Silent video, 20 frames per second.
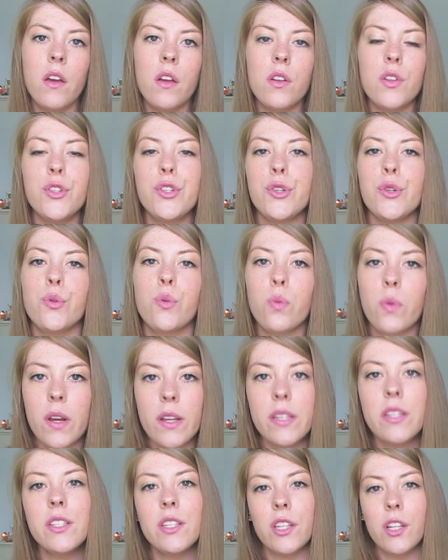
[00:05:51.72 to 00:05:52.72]
to
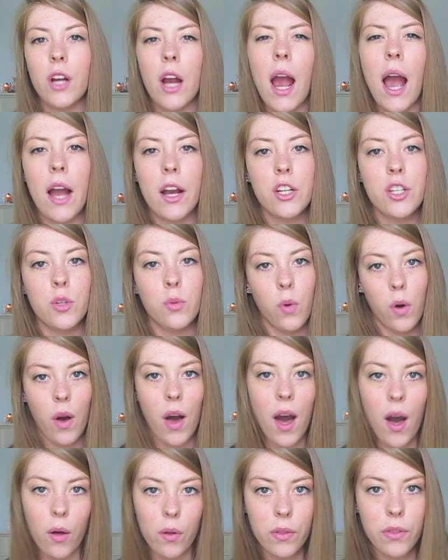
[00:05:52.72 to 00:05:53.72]
risk your actual
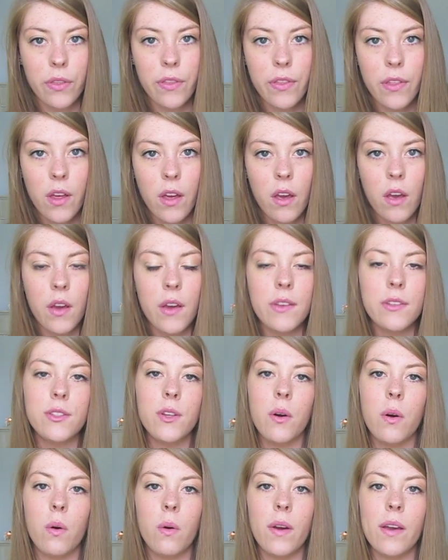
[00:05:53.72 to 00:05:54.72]
health.
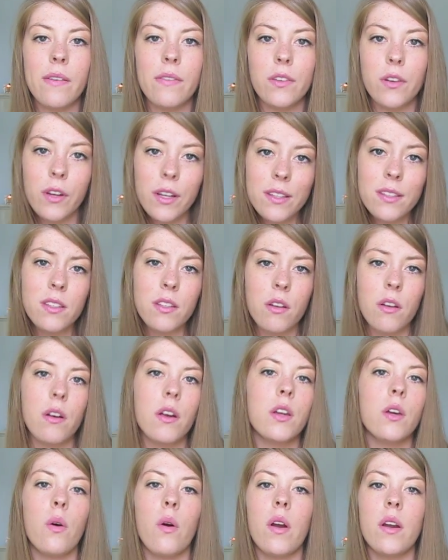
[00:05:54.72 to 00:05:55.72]
So if you're
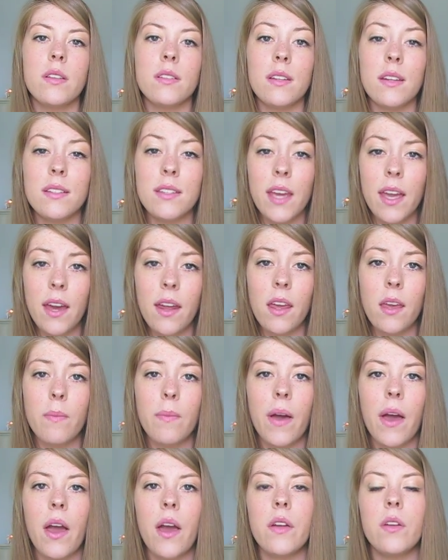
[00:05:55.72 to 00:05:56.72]
considering going to a tanning
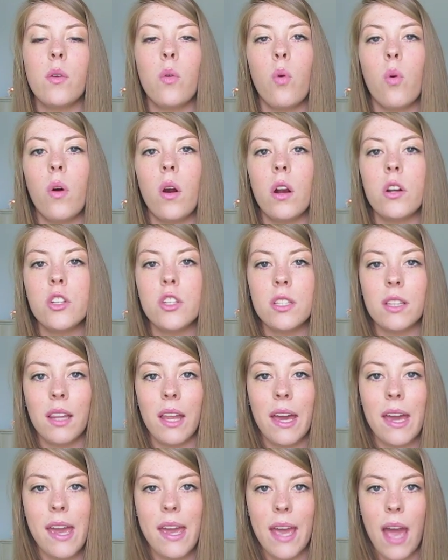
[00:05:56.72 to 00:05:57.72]
bed or just
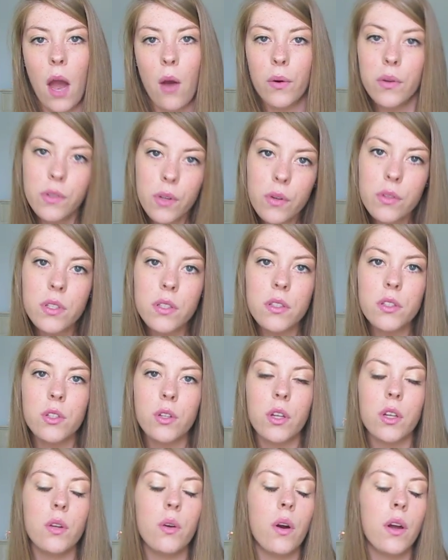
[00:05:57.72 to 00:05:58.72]
laying out with no
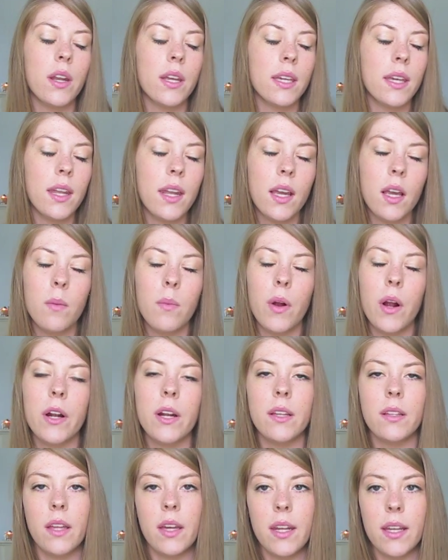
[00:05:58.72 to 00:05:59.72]
sunscreen on and getting a burn
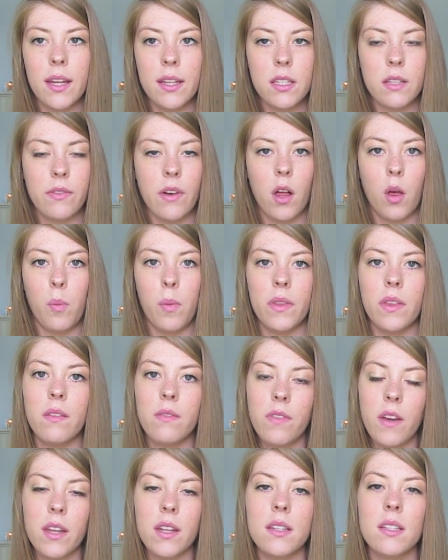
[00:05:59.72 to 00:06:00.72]
and letting it develop and then
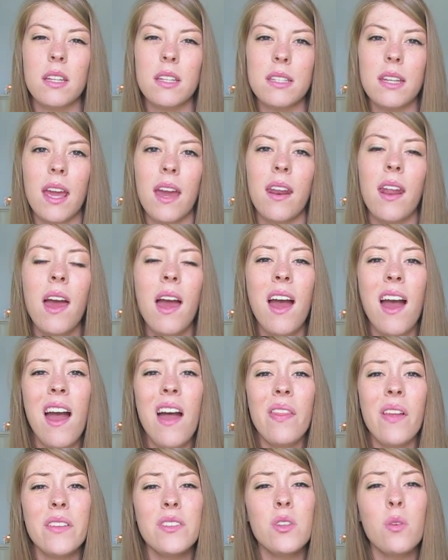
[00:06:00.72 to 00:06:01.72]
fade into a tan,
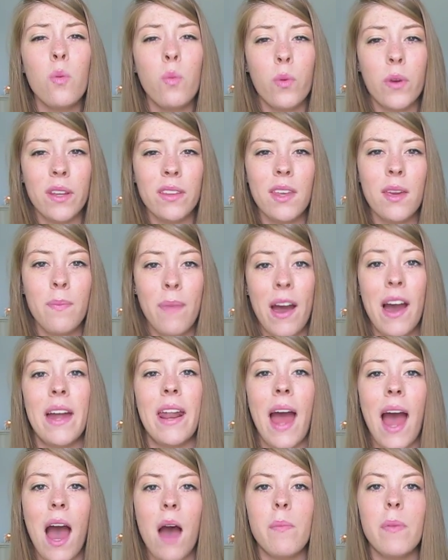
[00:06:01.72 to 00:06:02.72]
that's a really bad
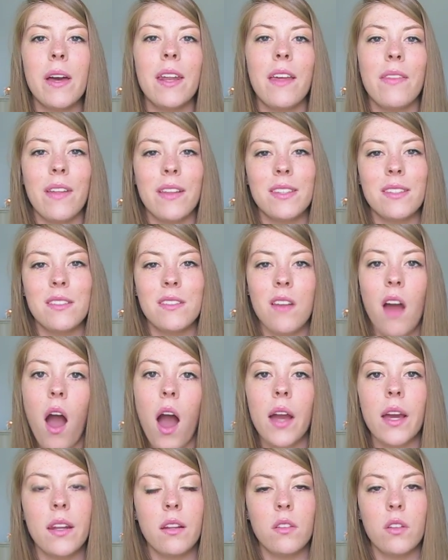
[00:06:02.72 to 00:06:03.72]
habit, and that's
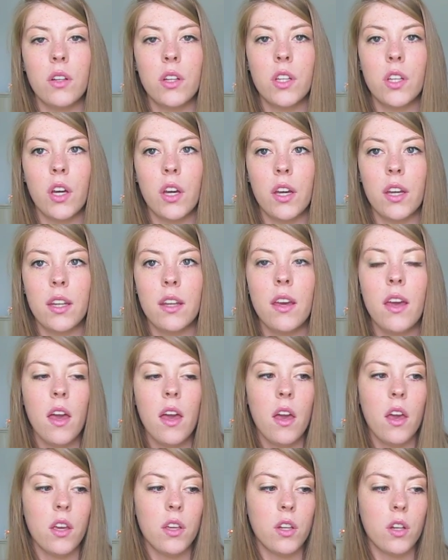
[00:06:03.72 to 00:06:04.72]
not gonna look good.
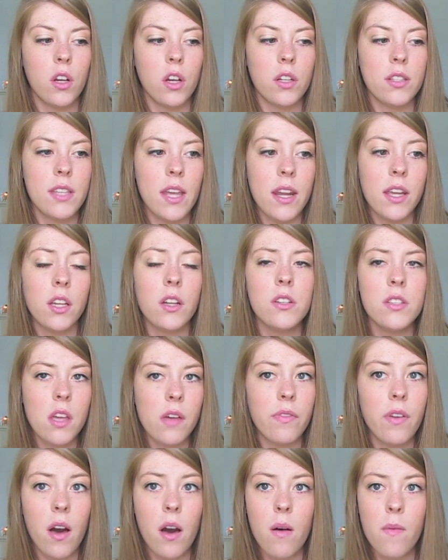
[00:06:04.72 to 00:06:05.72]
You're setting
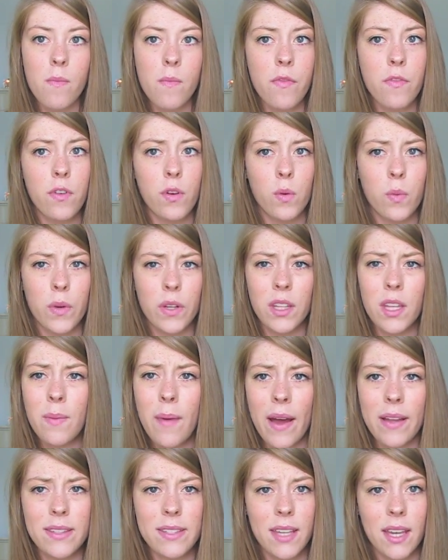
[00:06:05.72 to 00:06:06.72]
yourself up for really
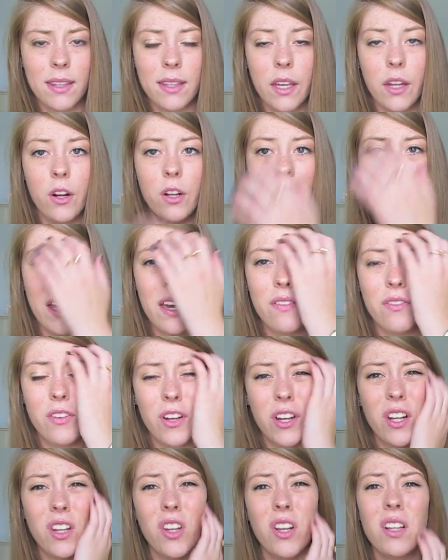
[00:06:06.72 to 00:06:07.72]
bad skin later in life.
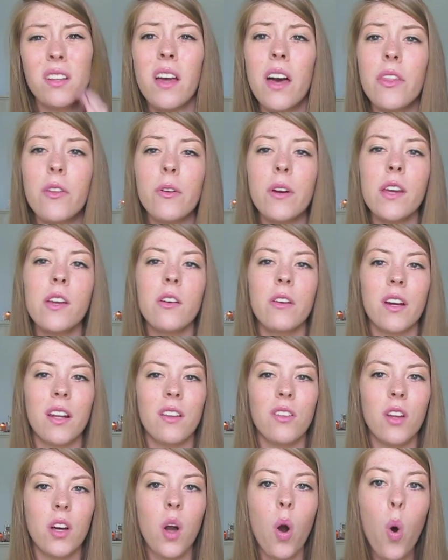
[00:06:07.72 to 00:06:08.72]
You're gonna look leathery, you're
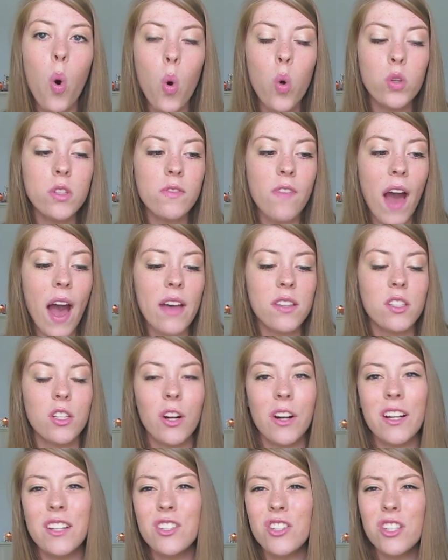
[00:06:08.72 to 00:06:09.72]
gonna look old
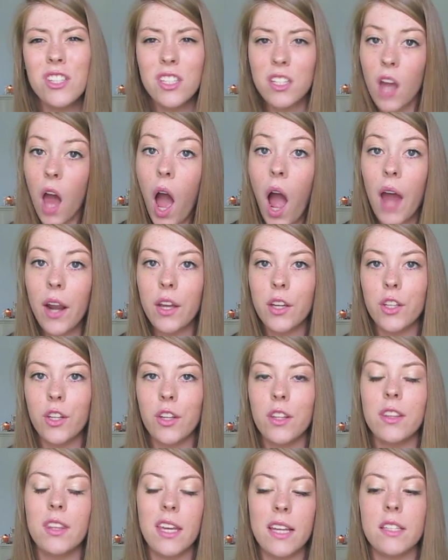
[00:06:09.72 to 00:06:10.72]
faster, and it's just not a
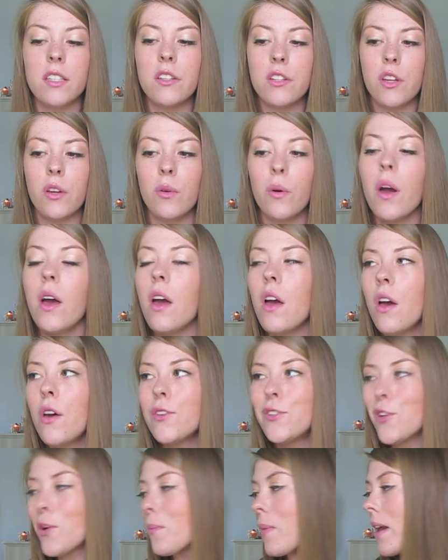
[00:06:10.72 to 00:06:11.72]
good thing to do.
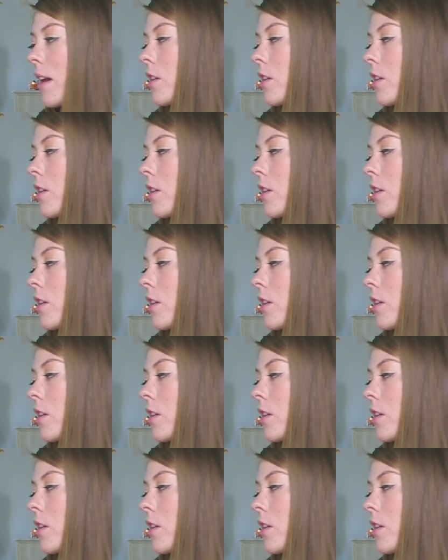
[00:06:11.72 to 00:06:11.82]
So make